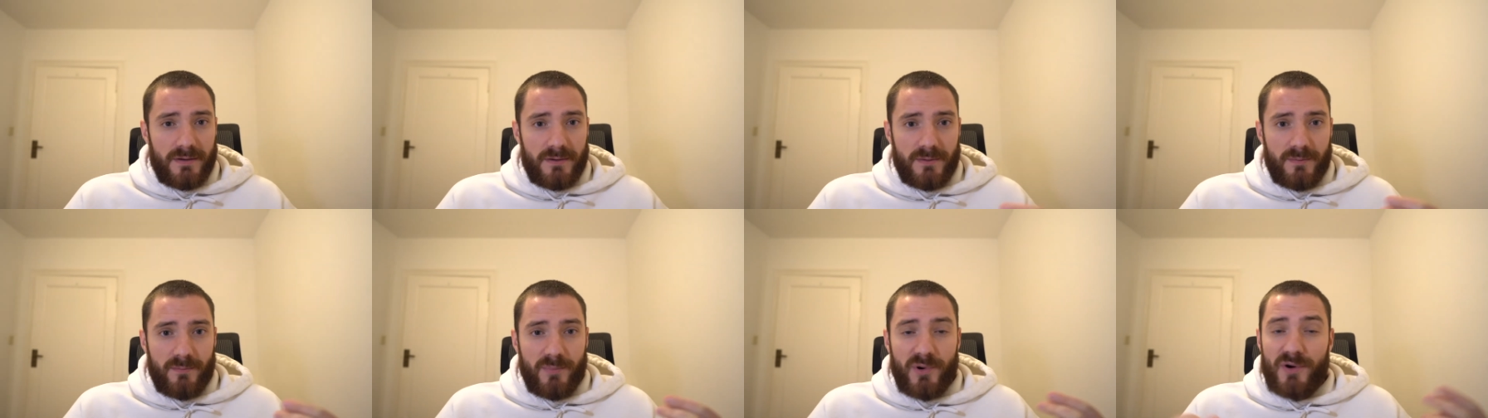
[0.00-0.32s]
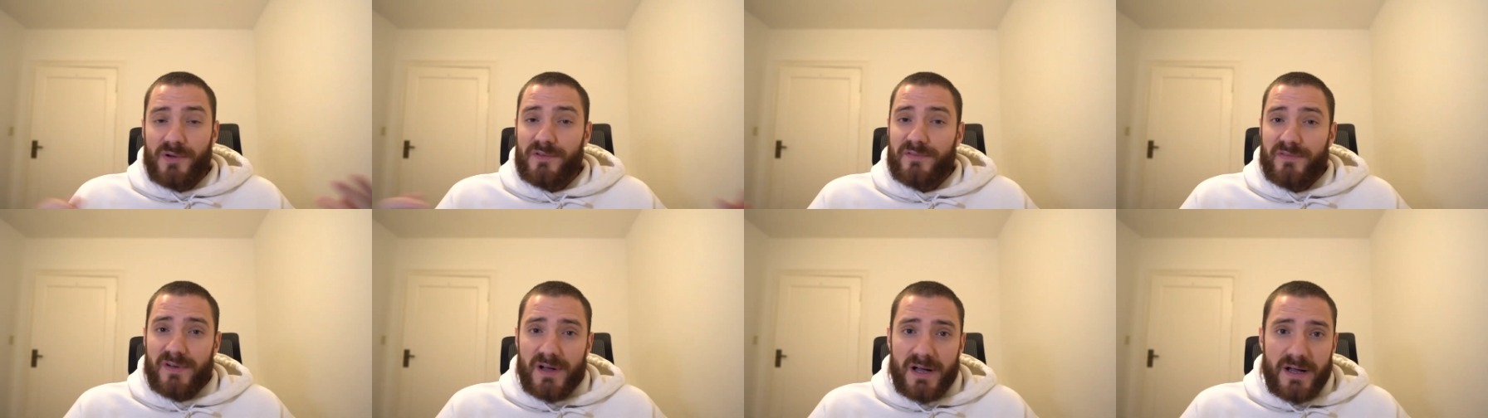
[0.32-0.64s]

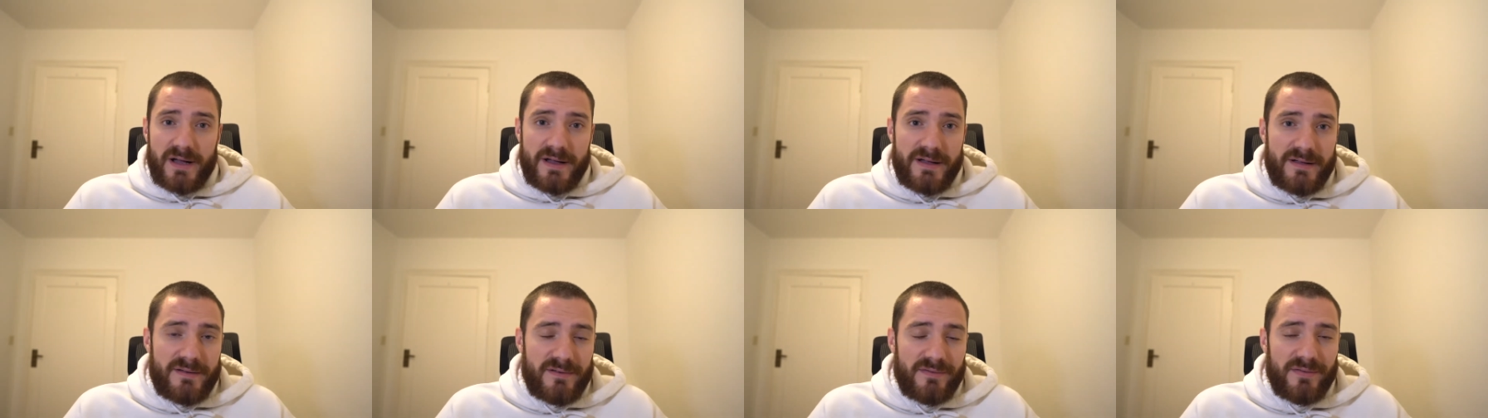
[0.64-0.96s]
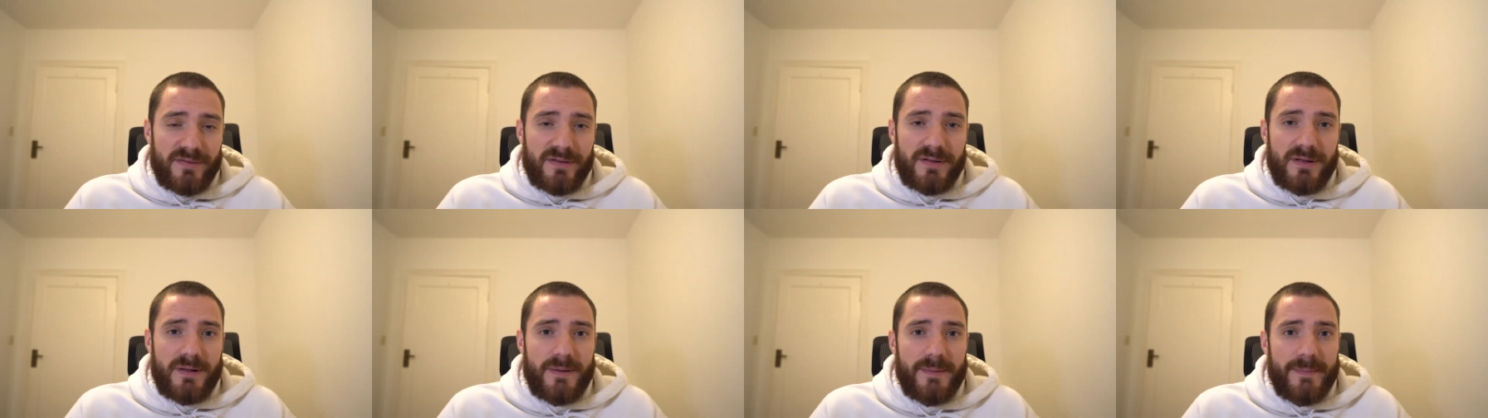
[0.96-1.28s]
0.5
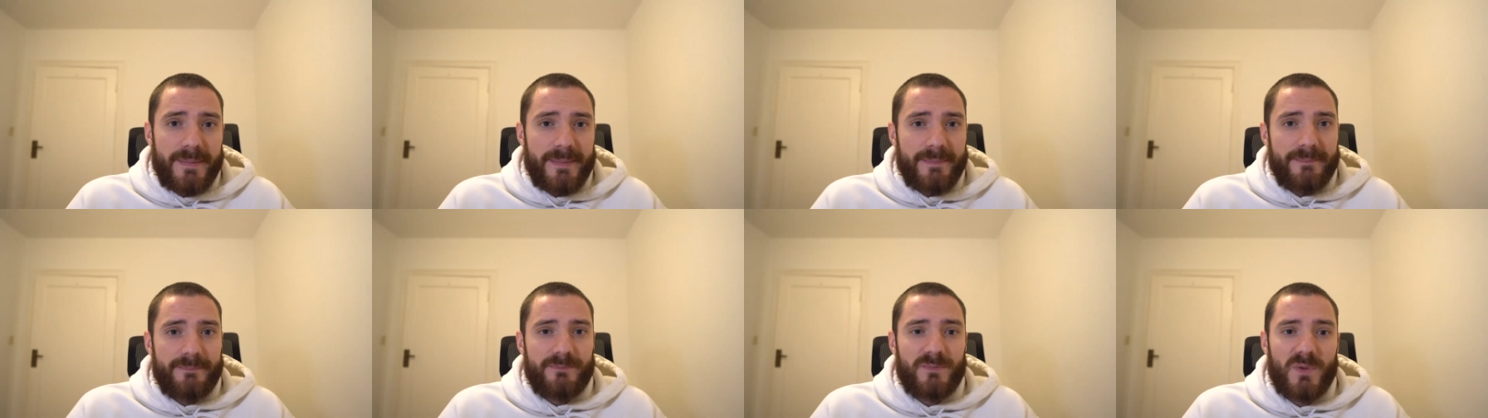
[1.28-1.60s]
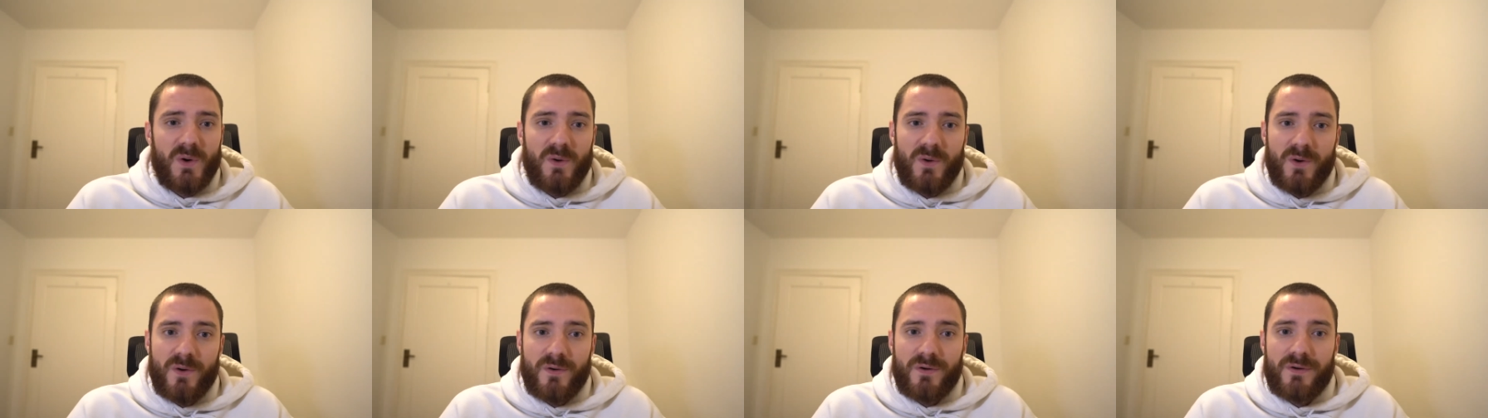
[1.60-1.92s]

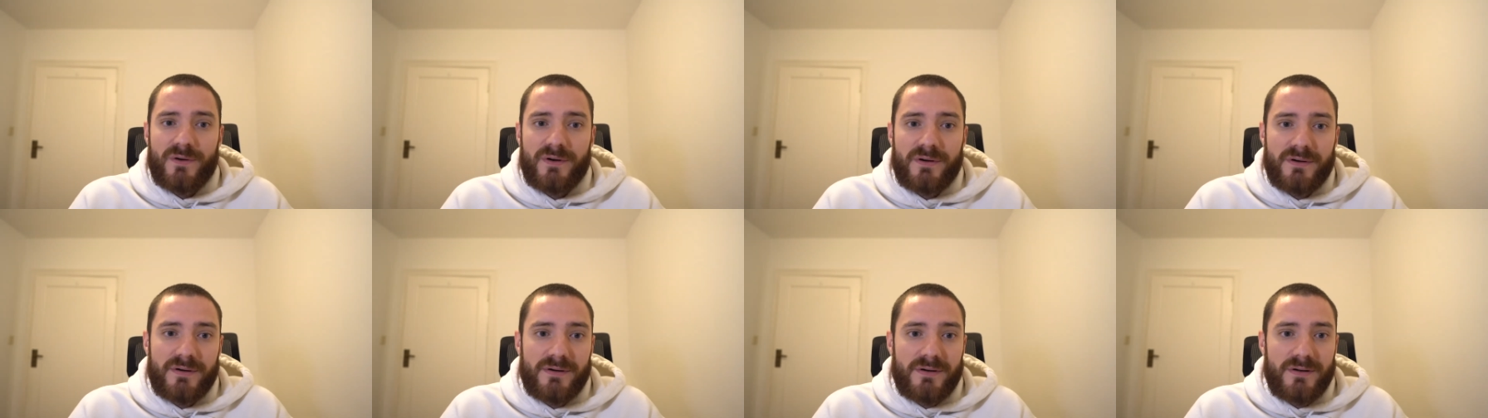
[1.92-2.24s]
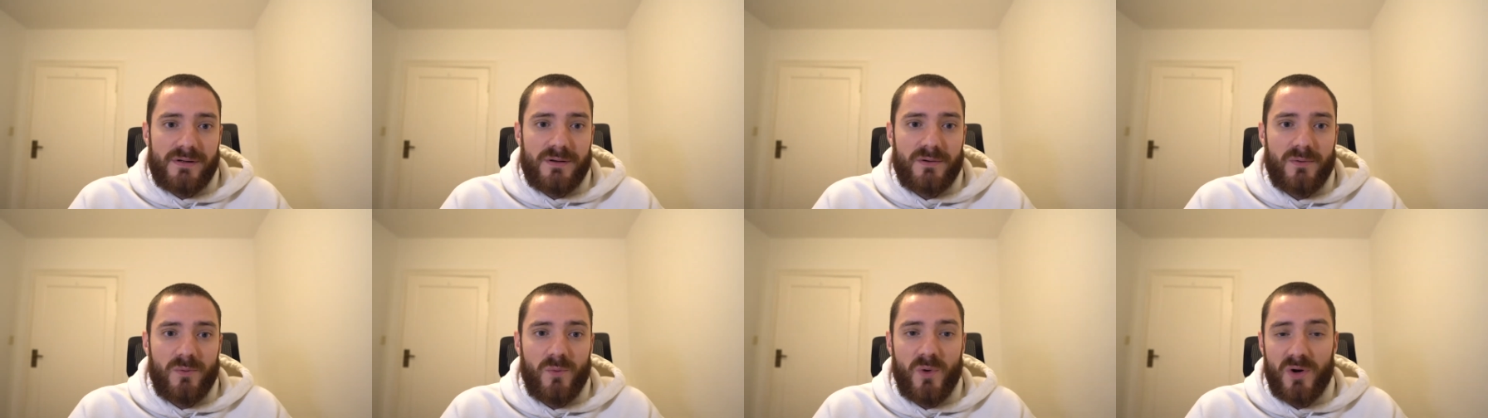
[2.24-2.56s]
or
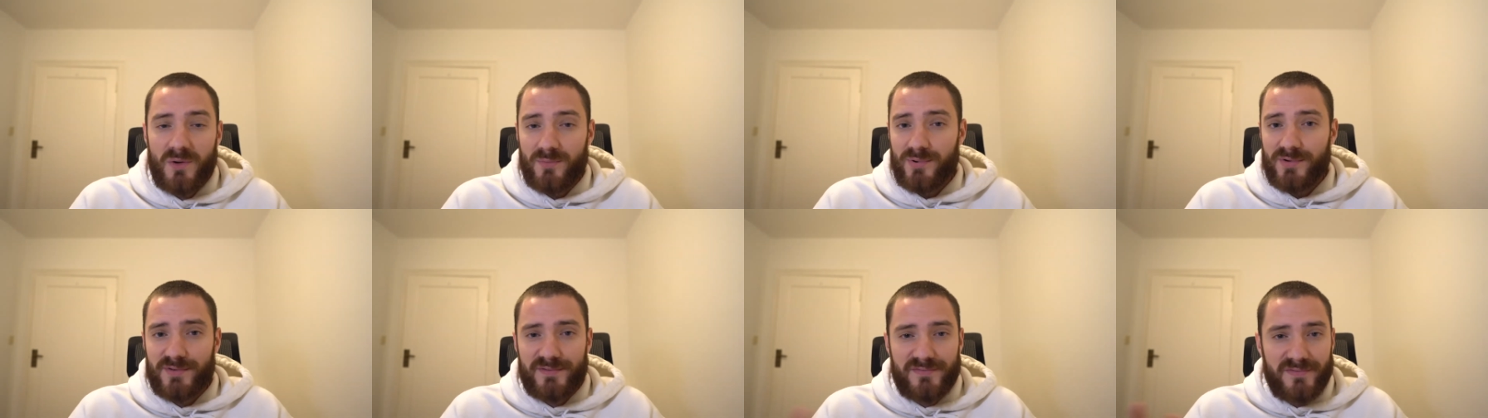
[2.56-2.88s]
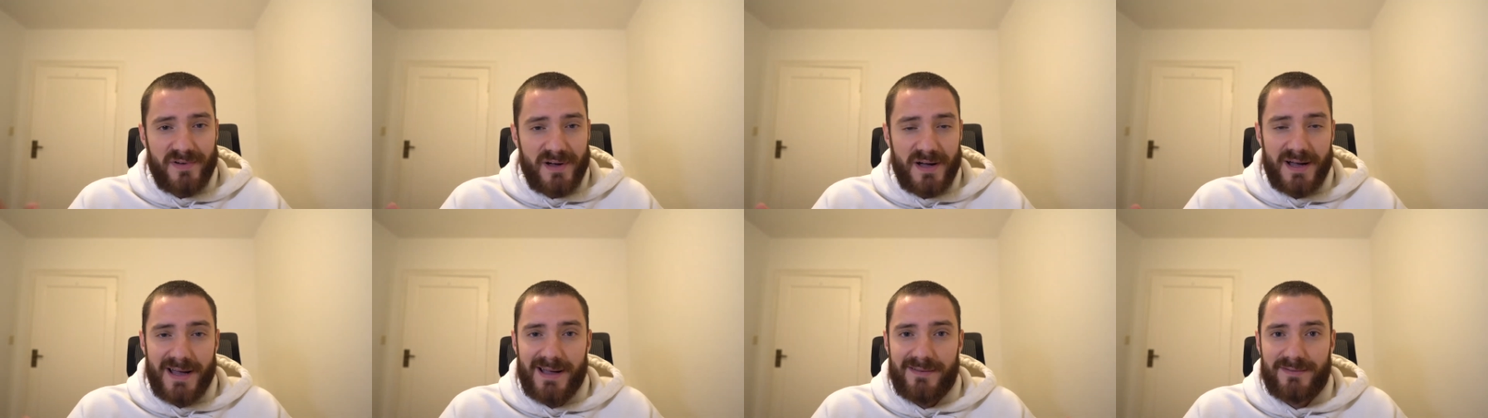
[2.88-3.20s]

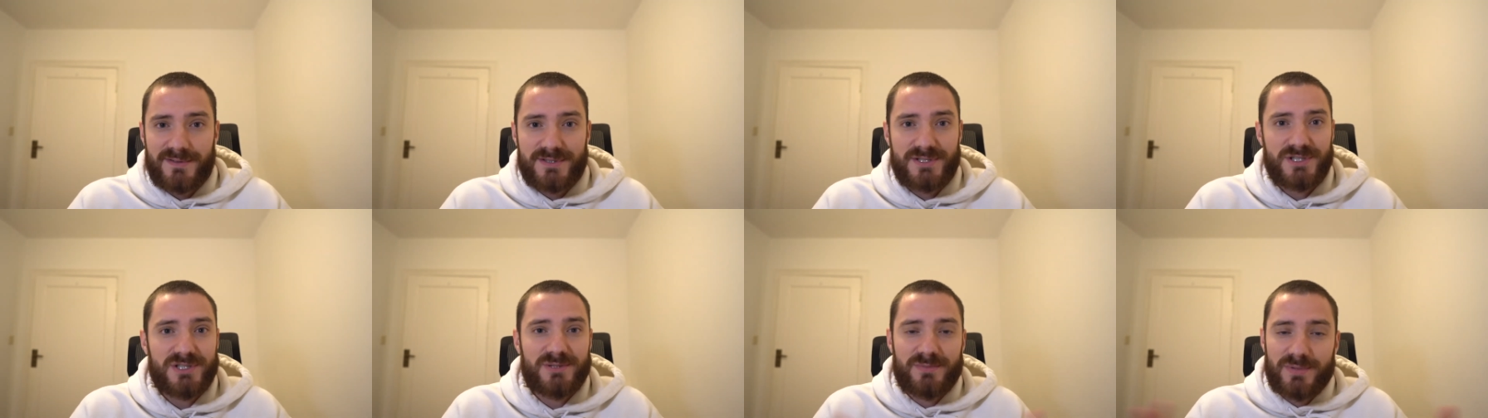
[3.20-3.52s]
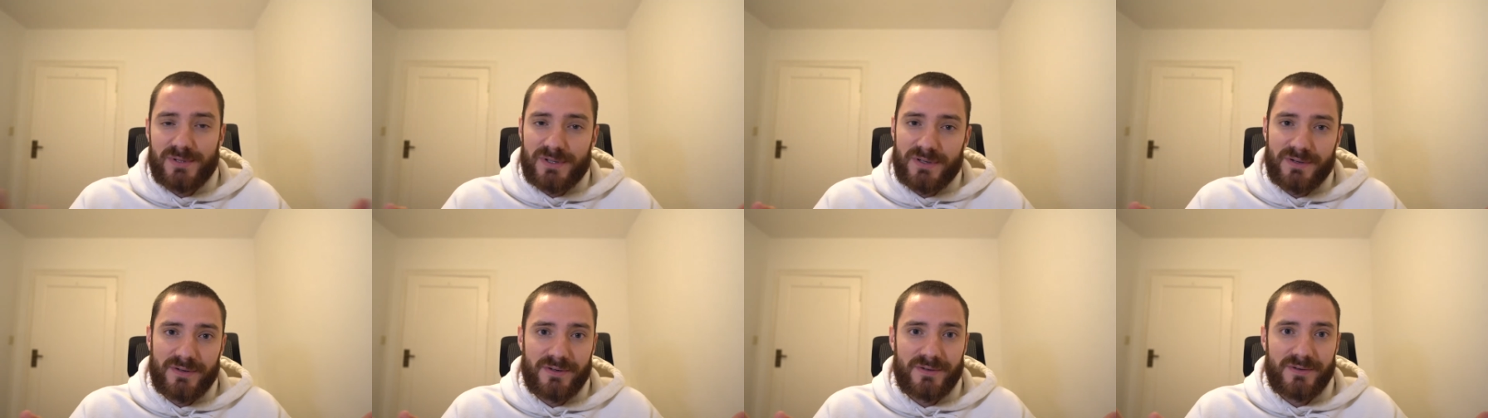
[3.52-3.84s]
1.5 or
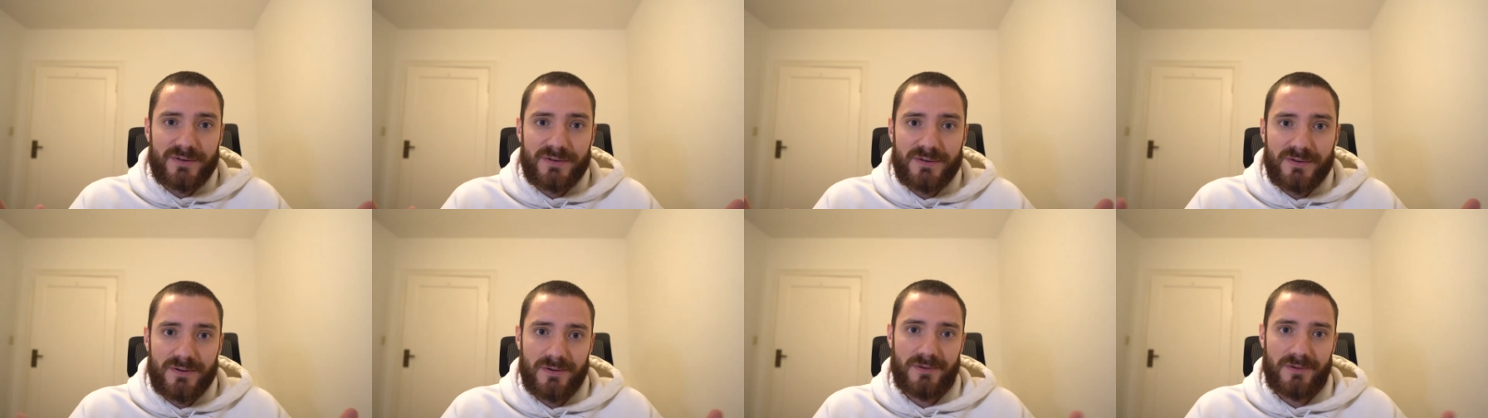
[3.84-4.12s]
2.0,